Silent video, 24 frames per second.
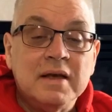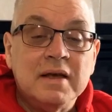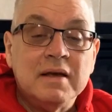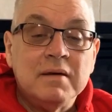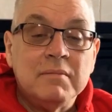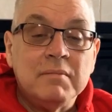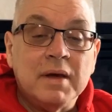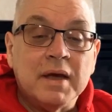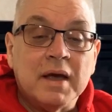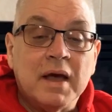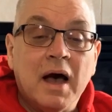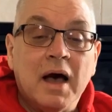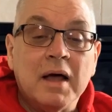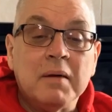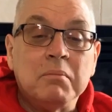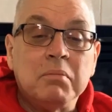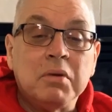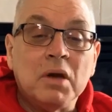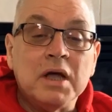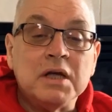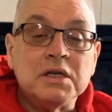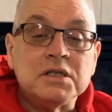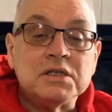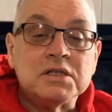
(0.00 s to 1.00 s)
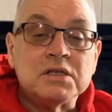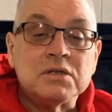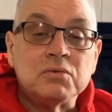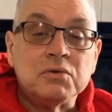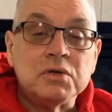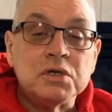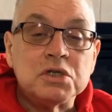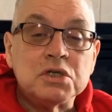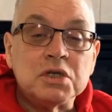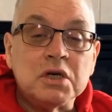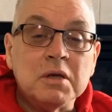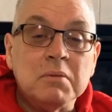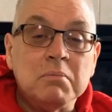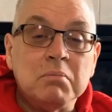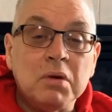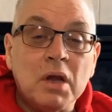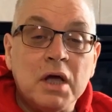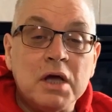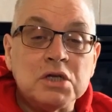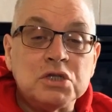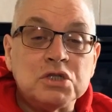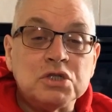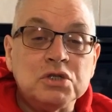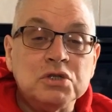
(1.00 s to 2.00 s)
May God bless, richly
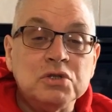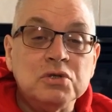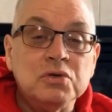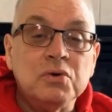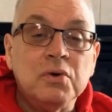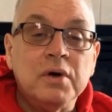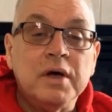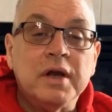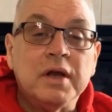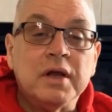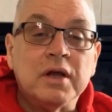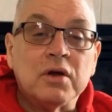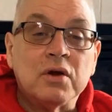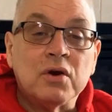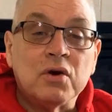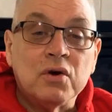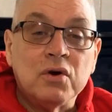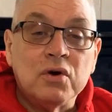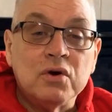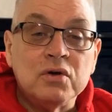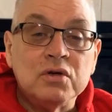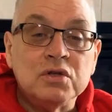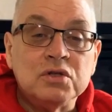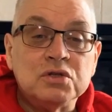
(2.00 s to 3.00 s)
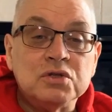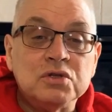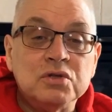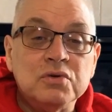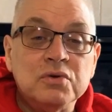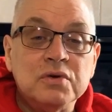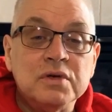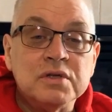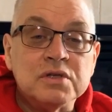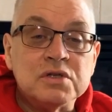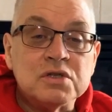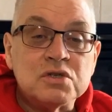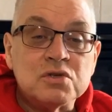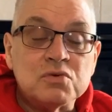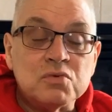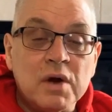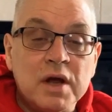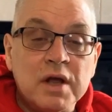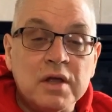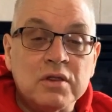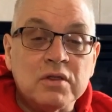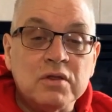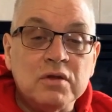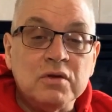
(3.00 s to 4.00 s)
bless you and encourage you and
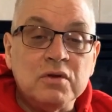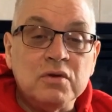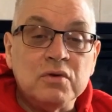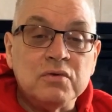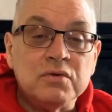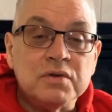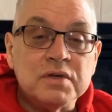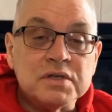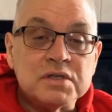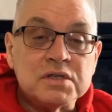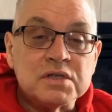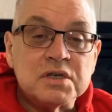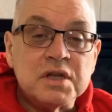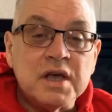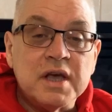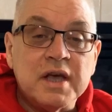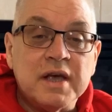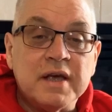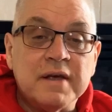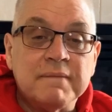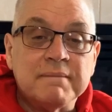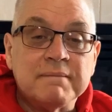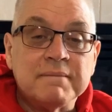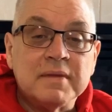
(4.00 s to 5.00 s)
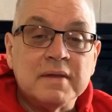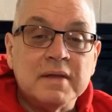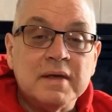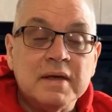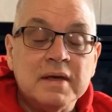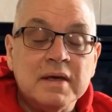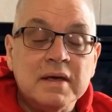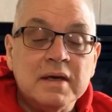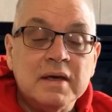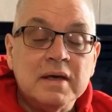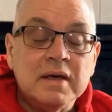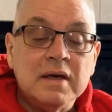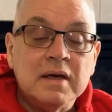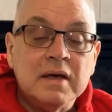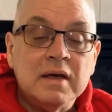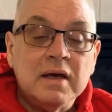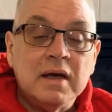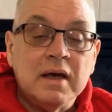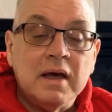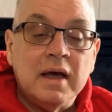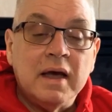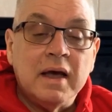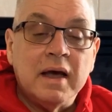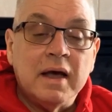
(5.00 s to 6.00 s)
strengthen you this day.
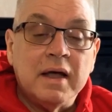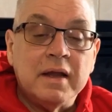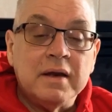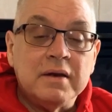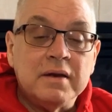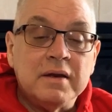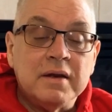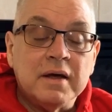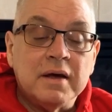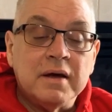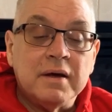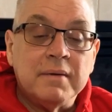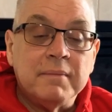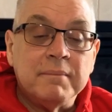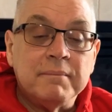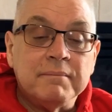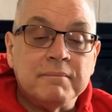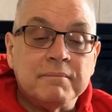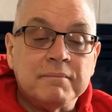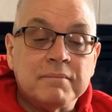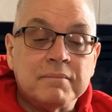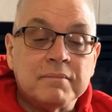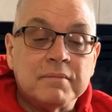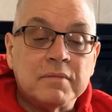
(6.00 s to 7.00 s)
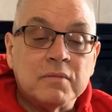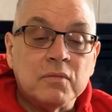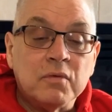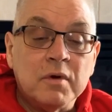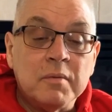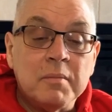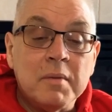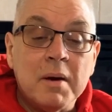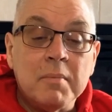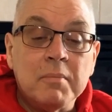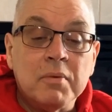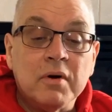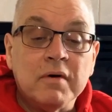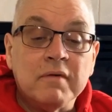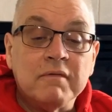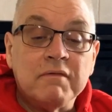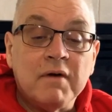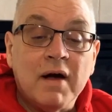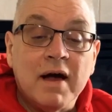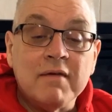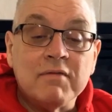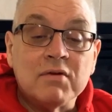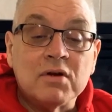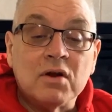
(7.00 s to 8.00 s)
And remember, at
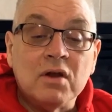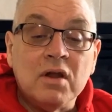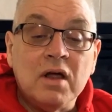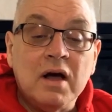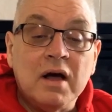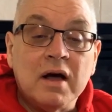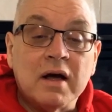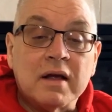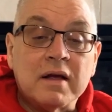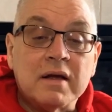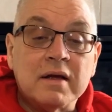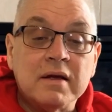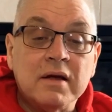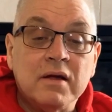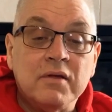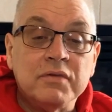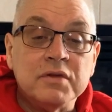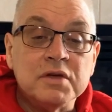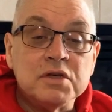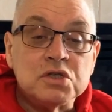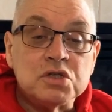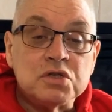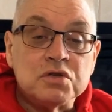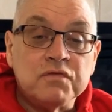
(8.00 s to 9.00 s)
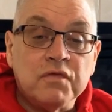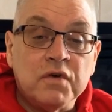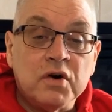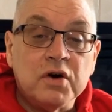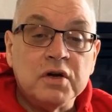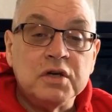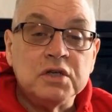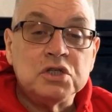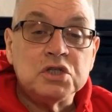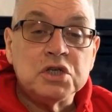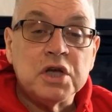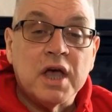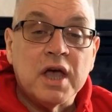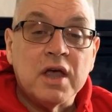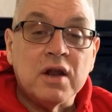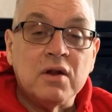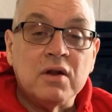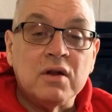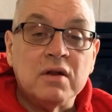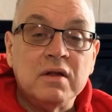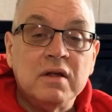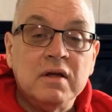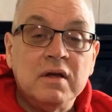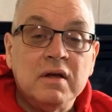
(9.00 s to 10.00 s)
5 o'clock on this very
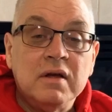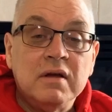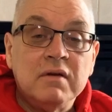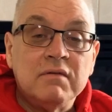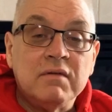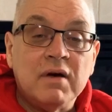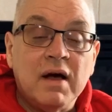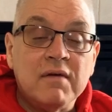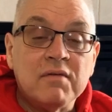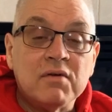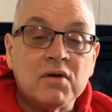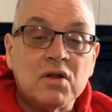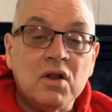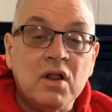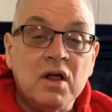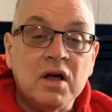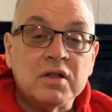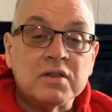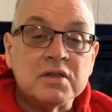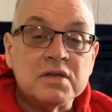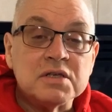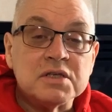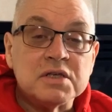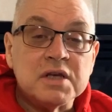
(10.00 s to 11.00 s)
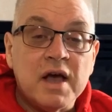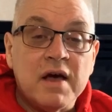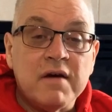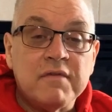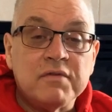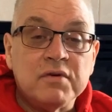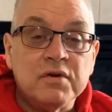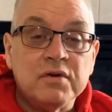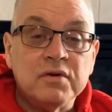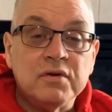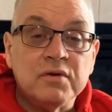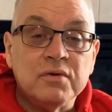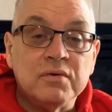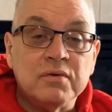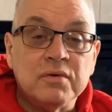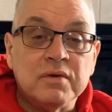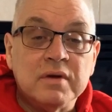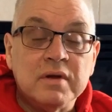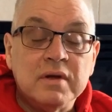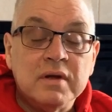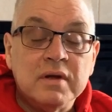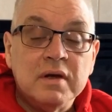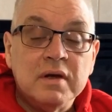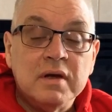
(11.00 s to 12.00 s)
channel, 5 o'clock this afternoon,
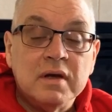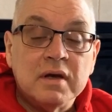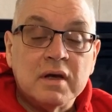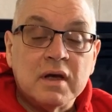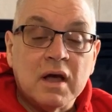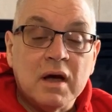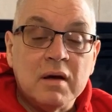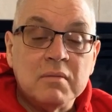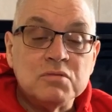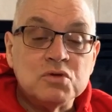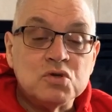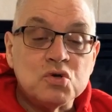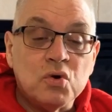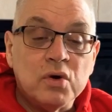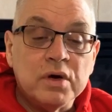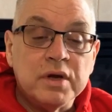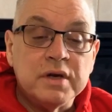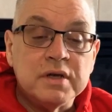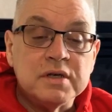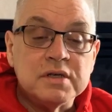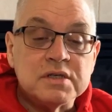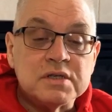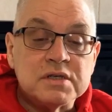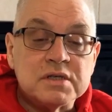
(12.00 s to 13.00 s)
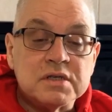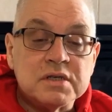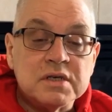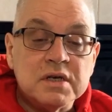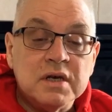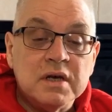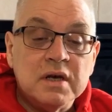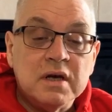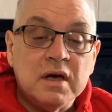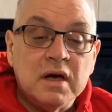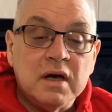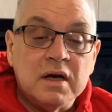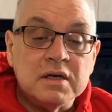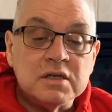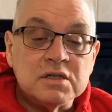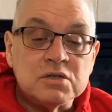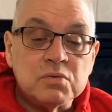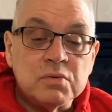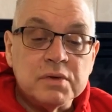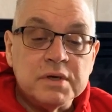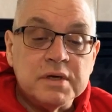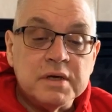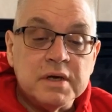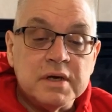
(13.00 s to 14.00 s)
come join us as
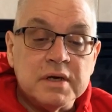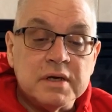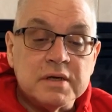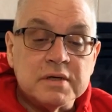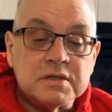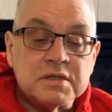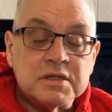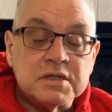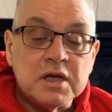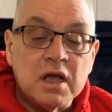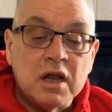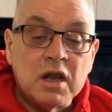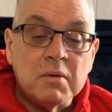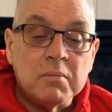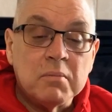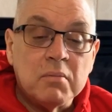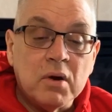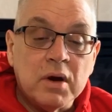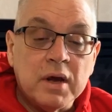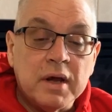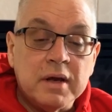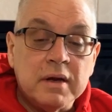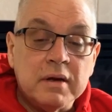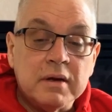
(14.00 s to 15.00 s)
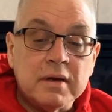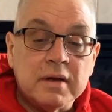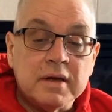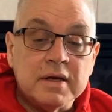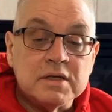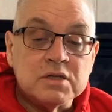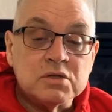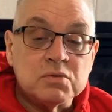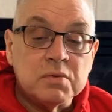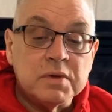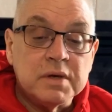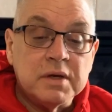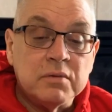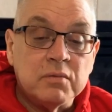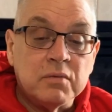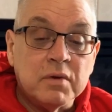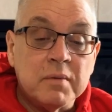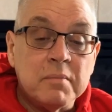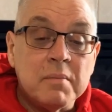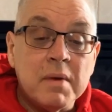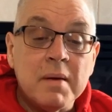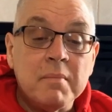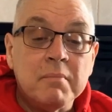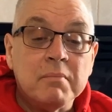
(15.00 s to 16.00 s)
we celebrate, as we
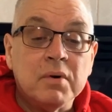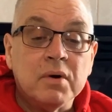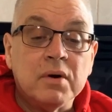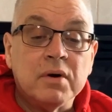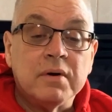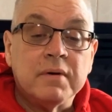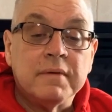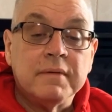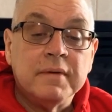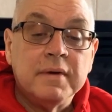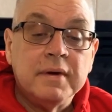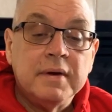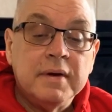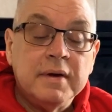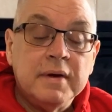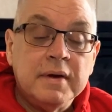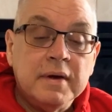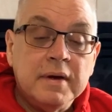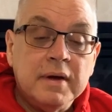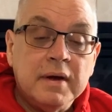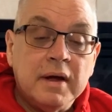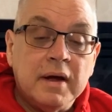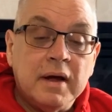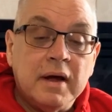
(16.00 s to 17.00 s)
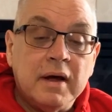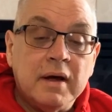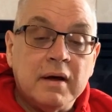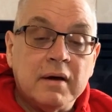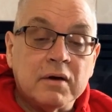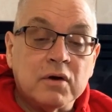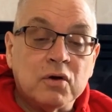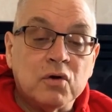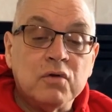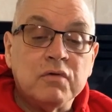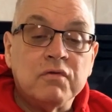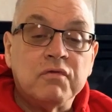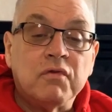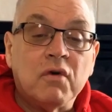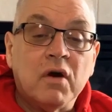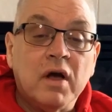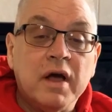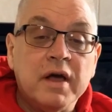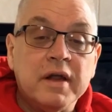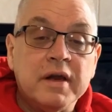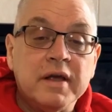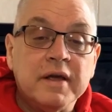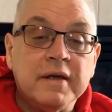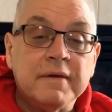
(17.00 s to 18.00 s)
remember Good
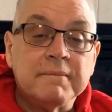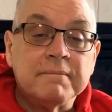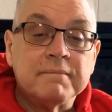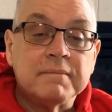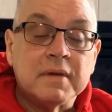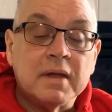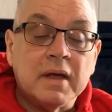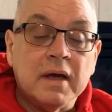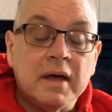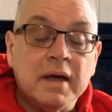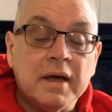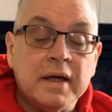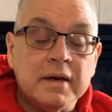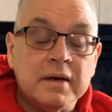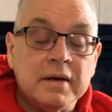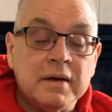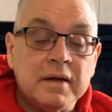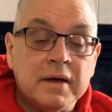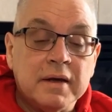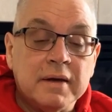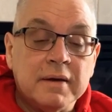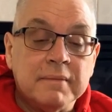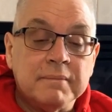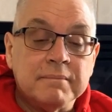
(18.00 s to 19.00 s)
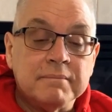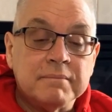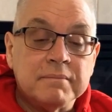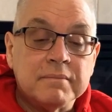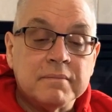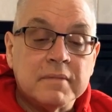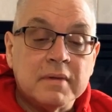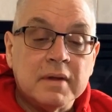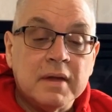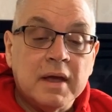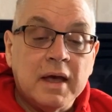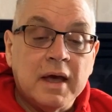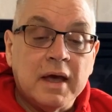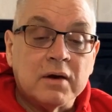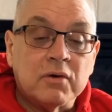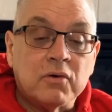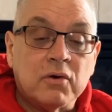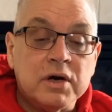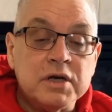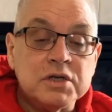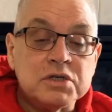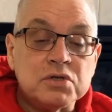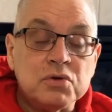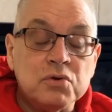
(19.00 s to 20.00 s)
Friday and at
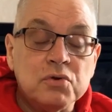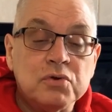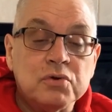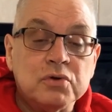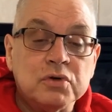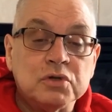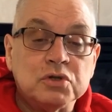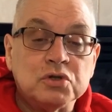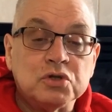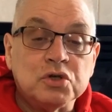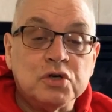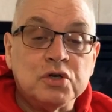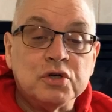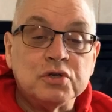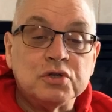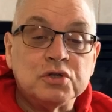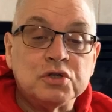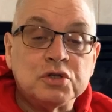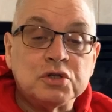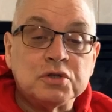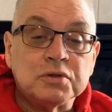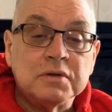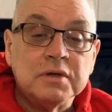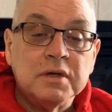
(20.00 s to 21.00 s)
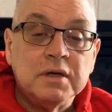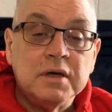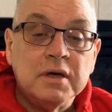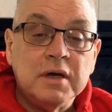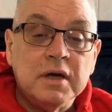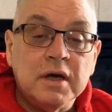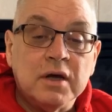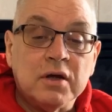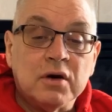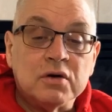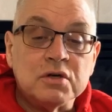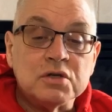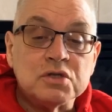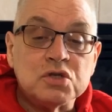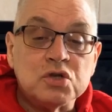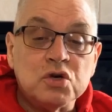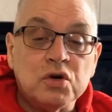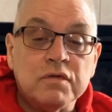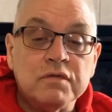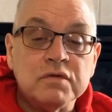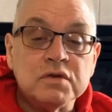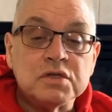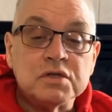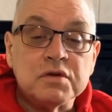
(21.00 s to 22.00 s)
Christ Lutheran Church in our
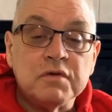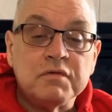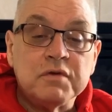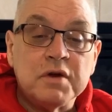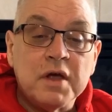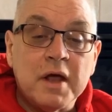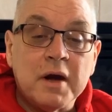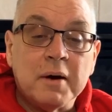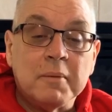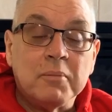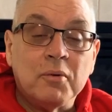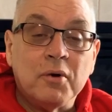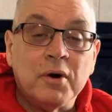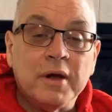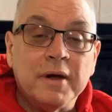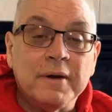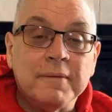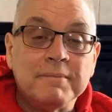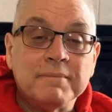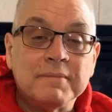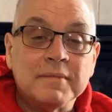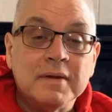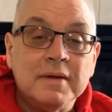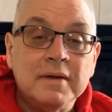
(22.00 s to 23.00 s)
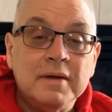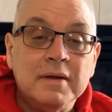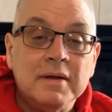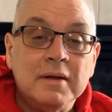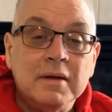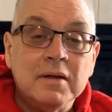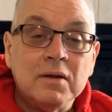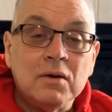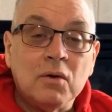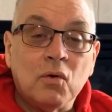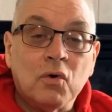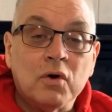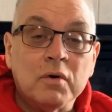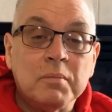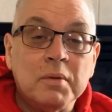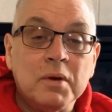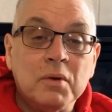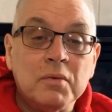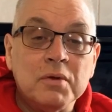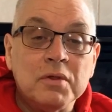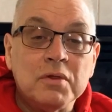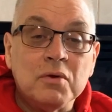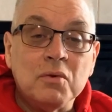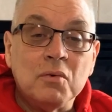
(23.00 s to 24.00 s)
service of Tenebrae. Lord be
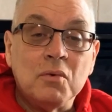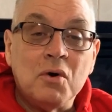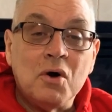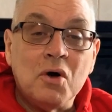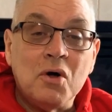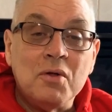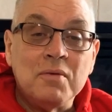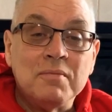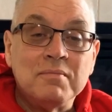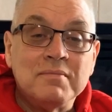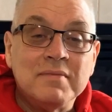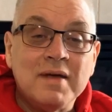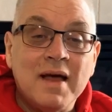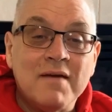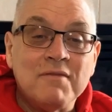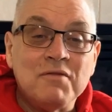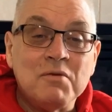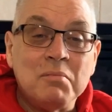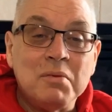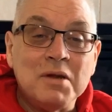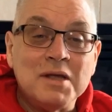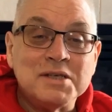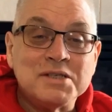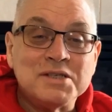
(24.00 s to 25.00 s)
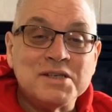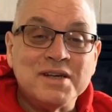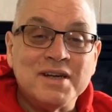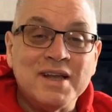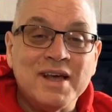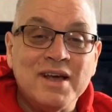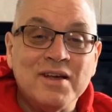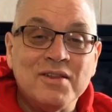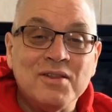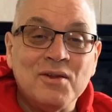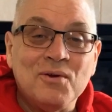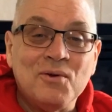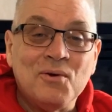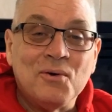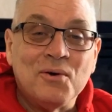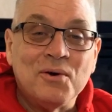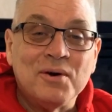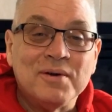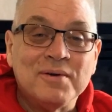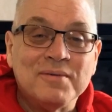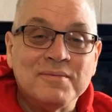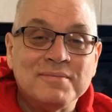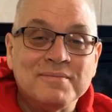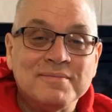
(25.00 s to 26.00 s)
with you all. Have a blessed day in the
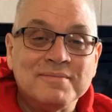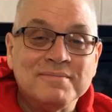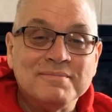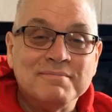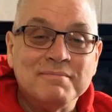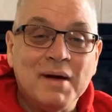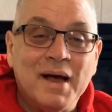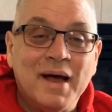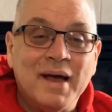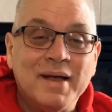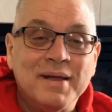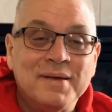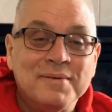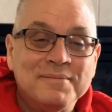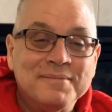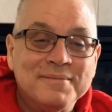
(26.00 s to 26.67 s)
Lord. Bye.